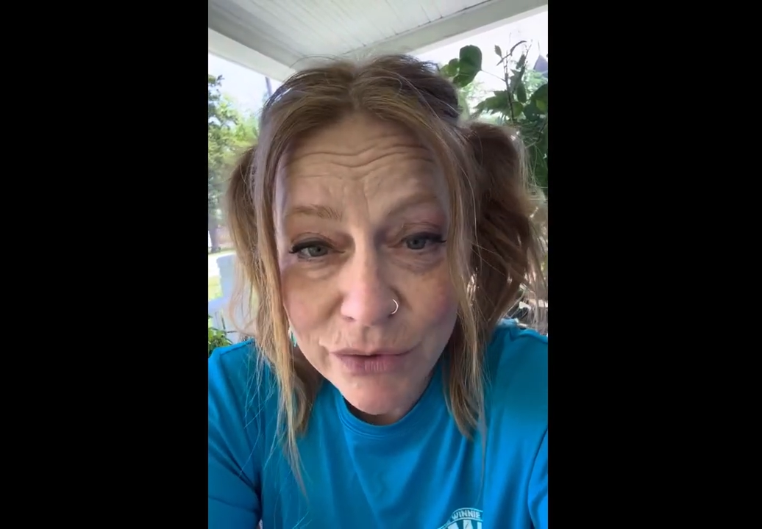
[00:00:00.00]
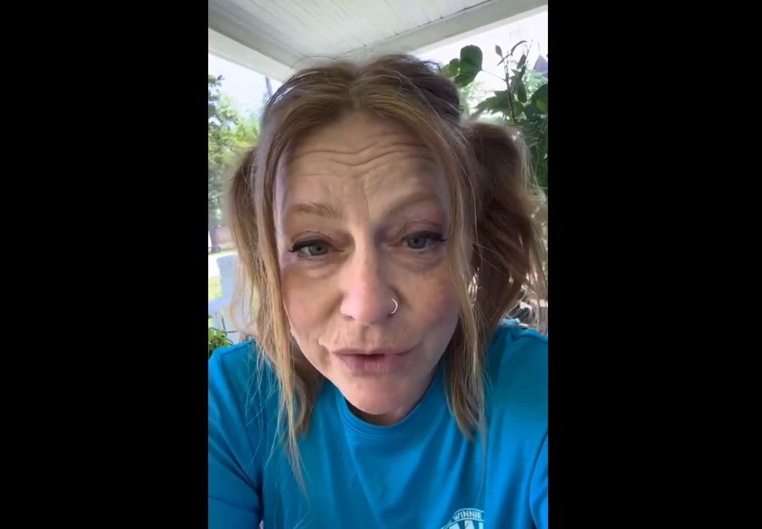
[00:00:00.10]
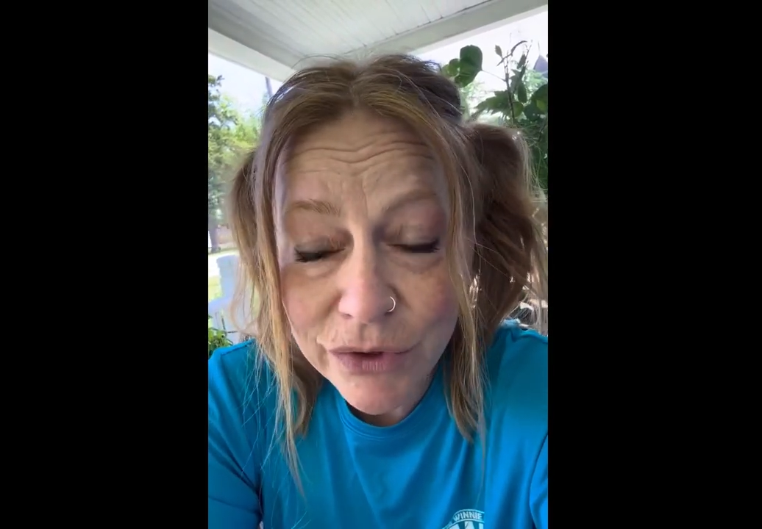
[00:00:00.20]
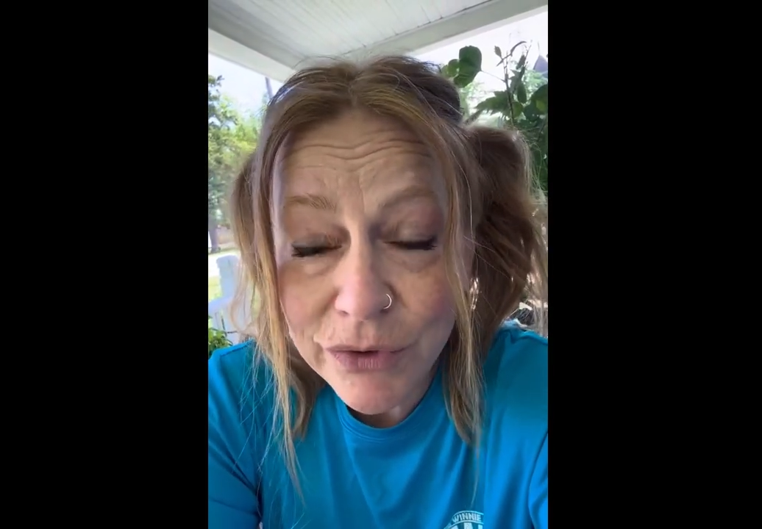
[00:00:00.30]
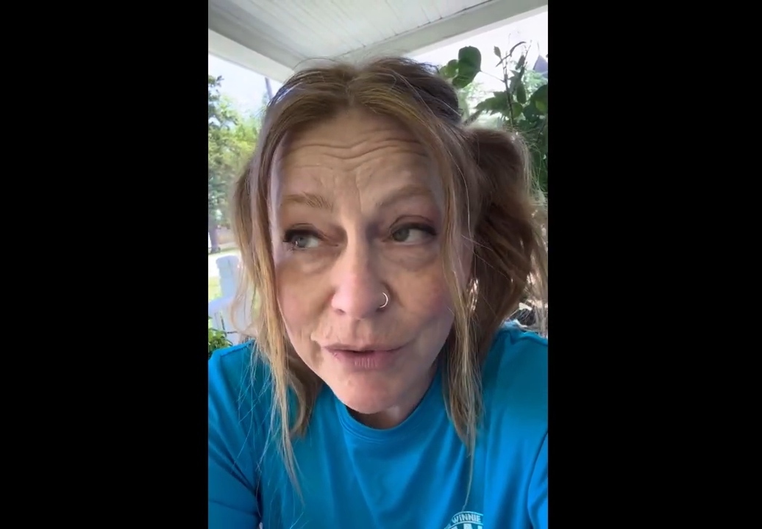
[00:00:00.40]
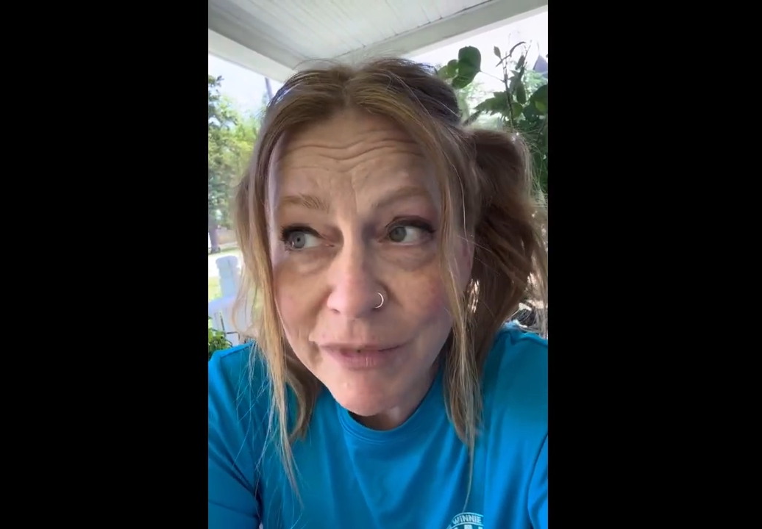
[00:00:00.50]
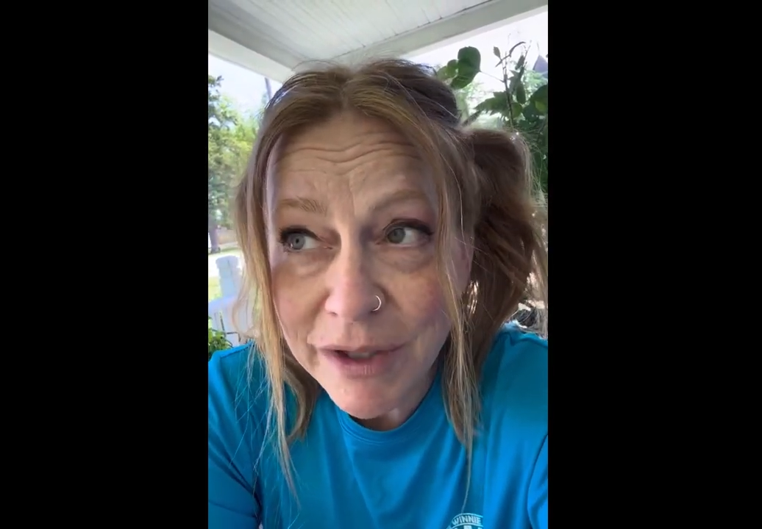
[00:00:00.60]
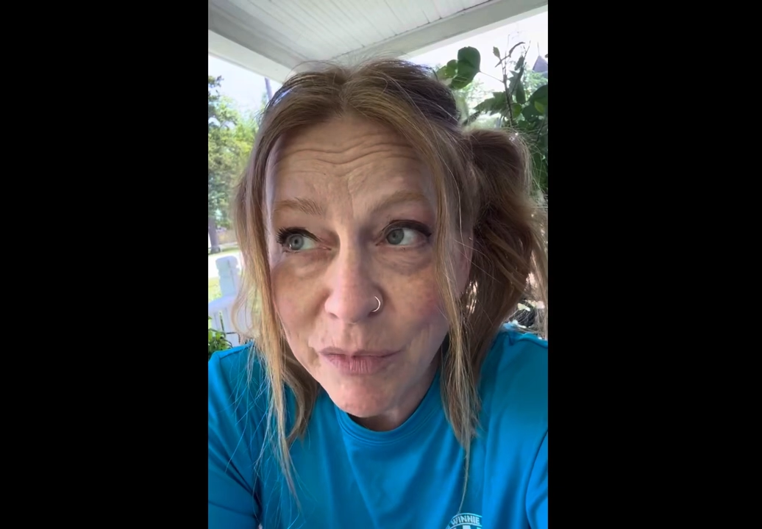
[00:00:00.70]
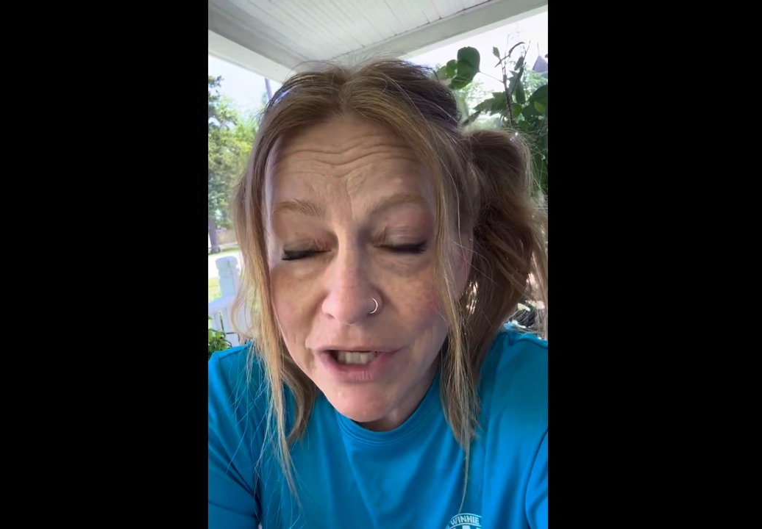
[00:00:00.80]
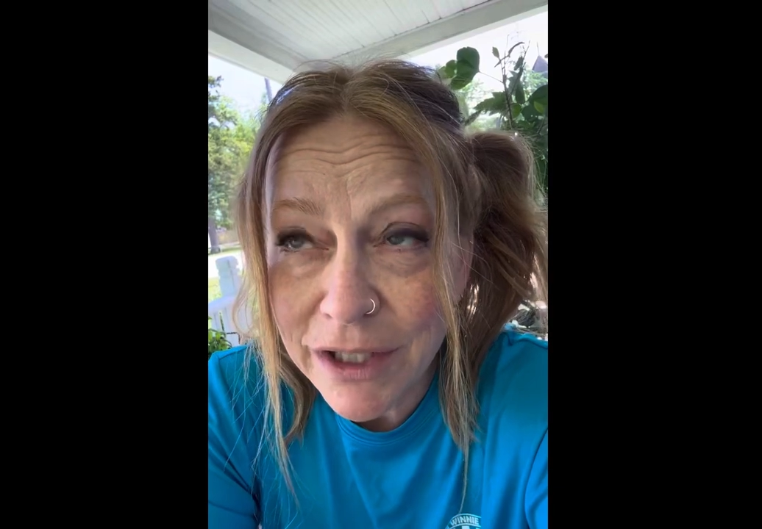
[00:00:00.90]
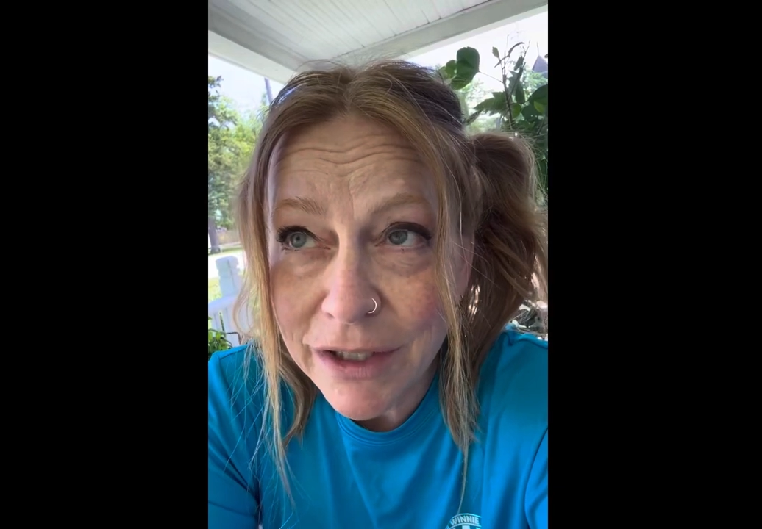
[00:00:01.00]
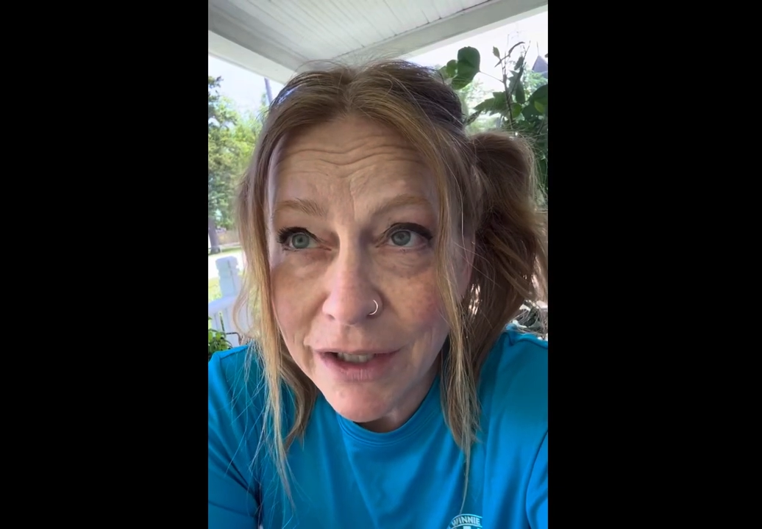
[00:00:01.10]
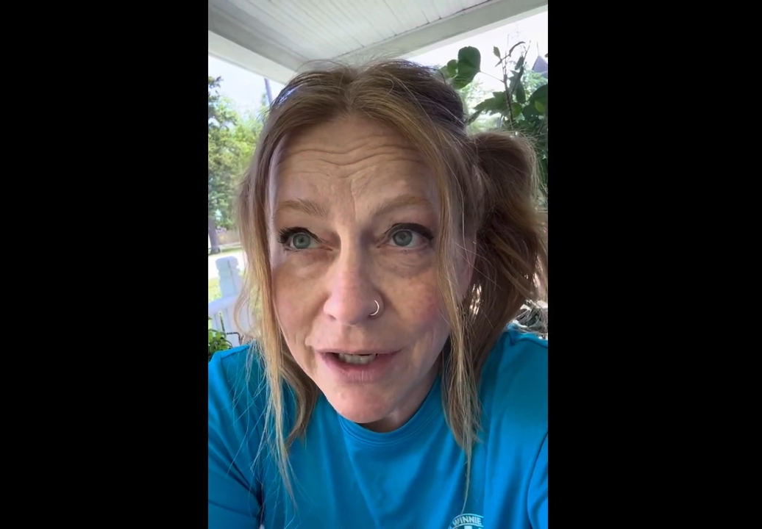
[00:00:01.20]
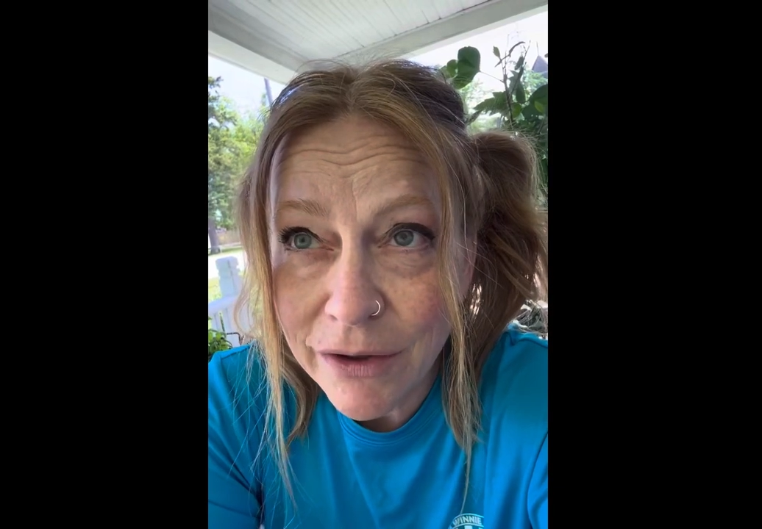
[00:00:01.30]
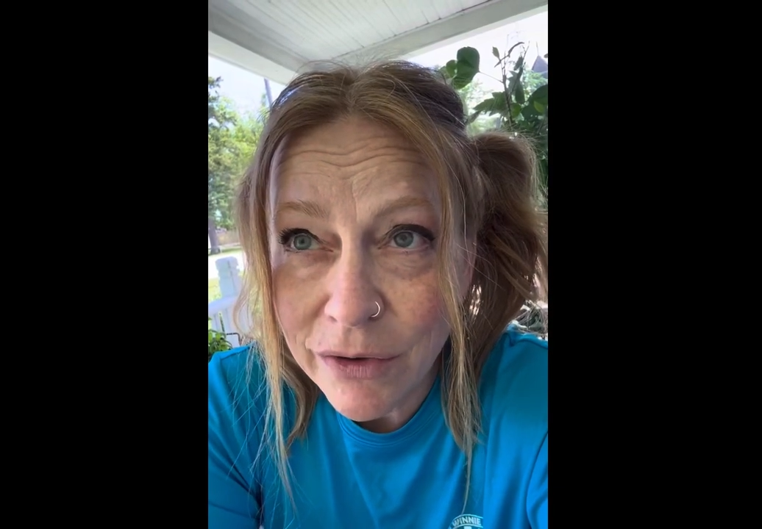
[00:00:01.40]
or you can make bacon
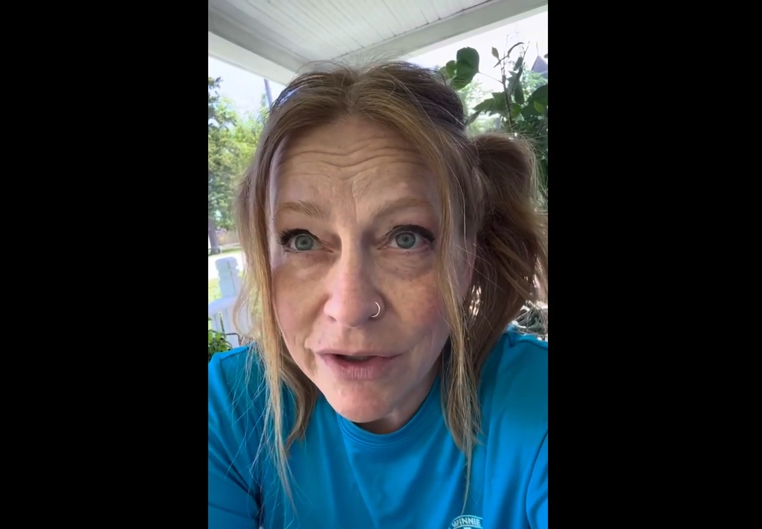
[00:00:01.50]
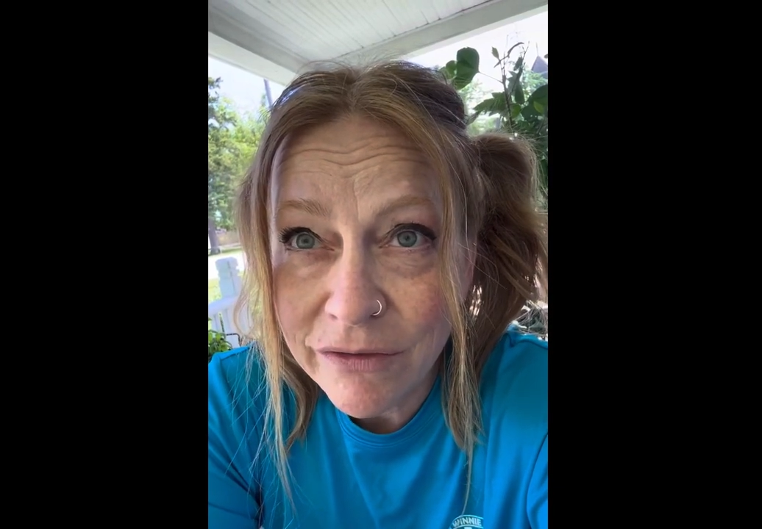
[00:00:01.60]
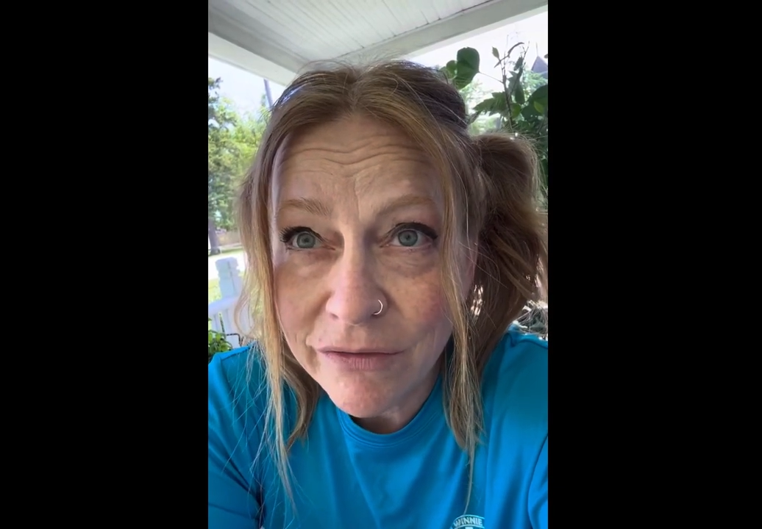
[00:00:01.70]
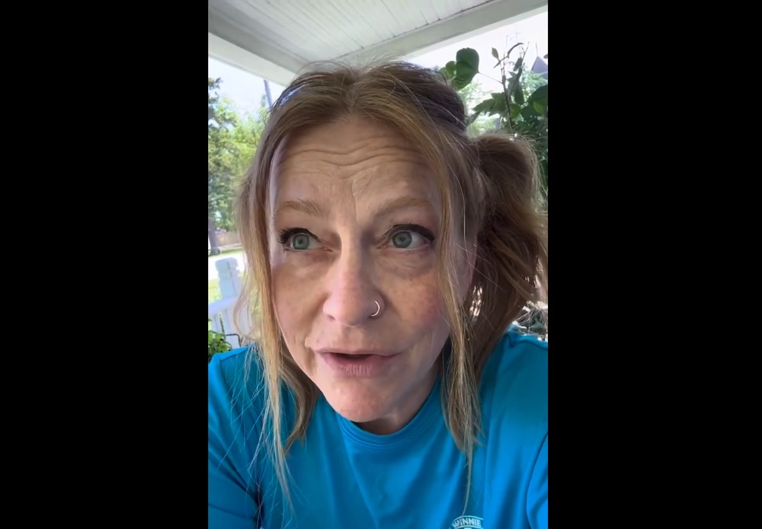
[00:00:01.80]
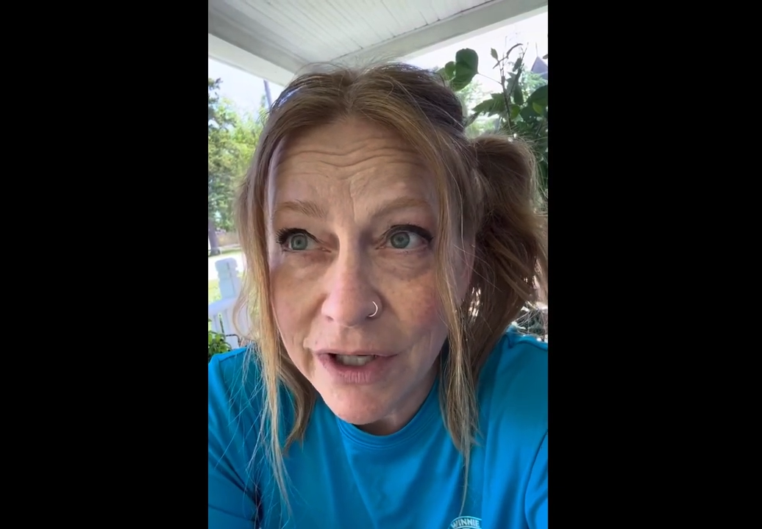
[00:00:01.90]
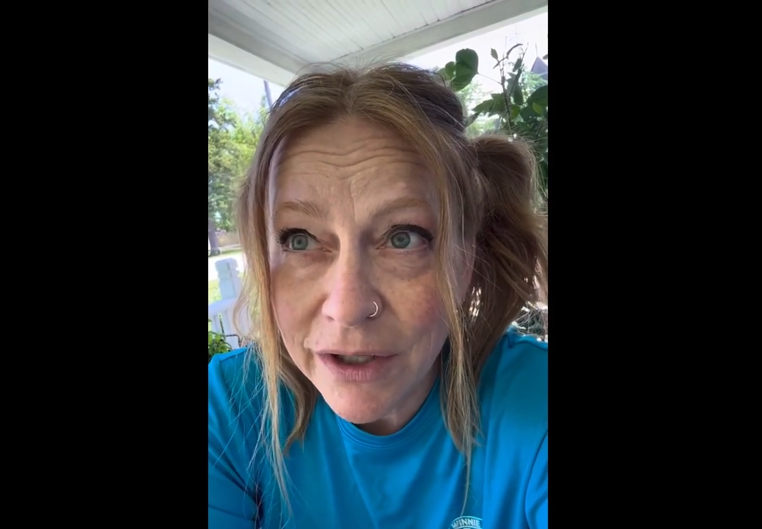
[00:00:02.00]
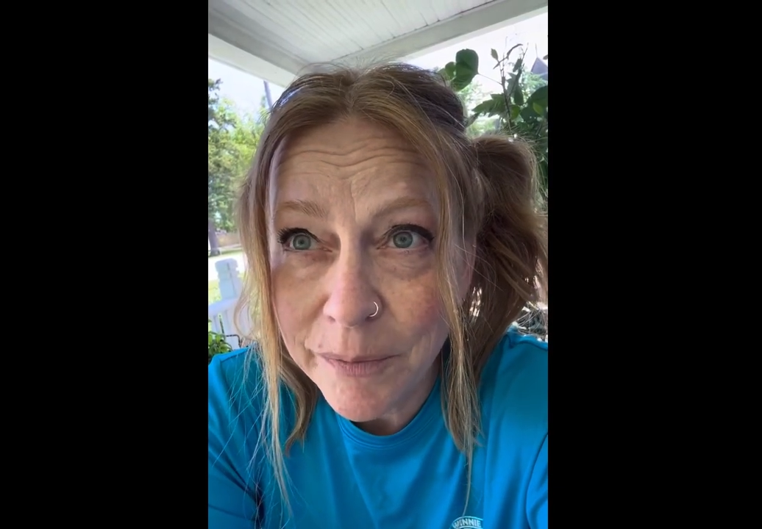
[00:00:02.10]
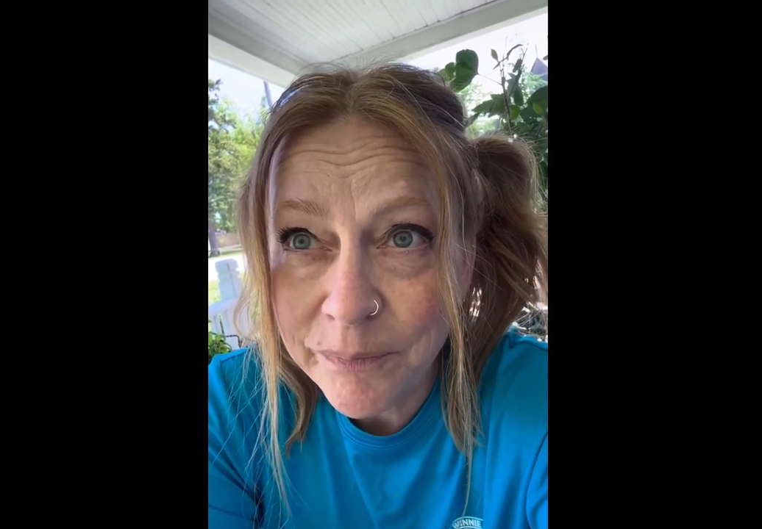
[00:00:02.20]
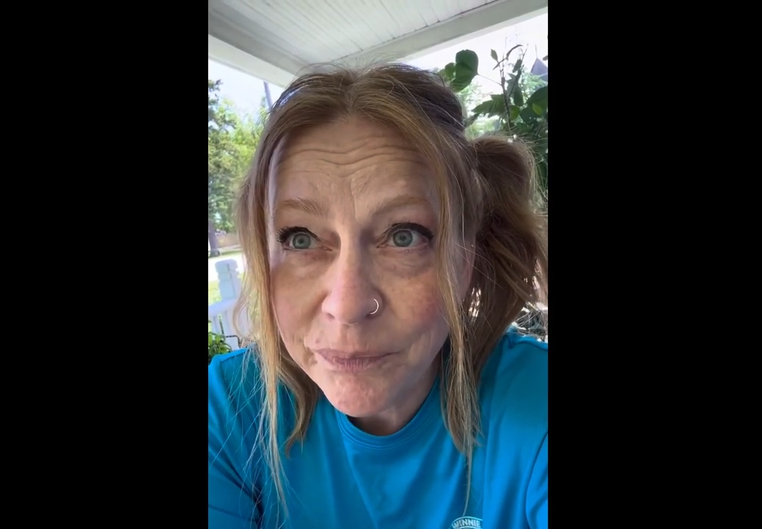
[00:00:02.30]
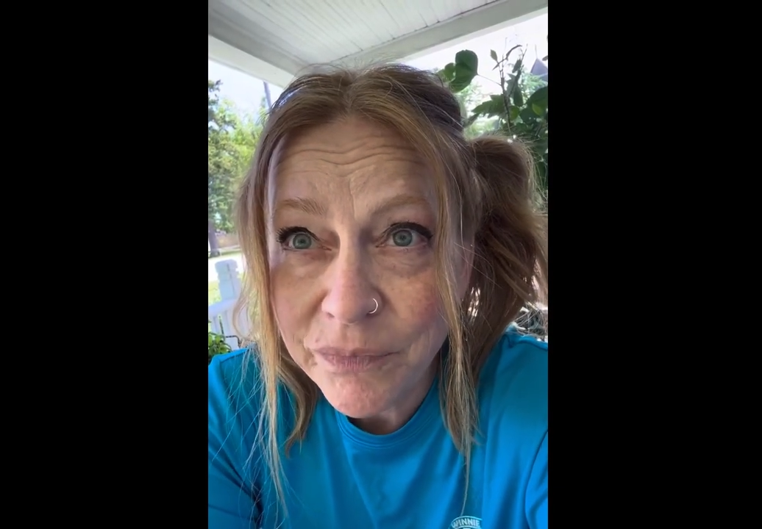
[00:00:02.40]
out of um,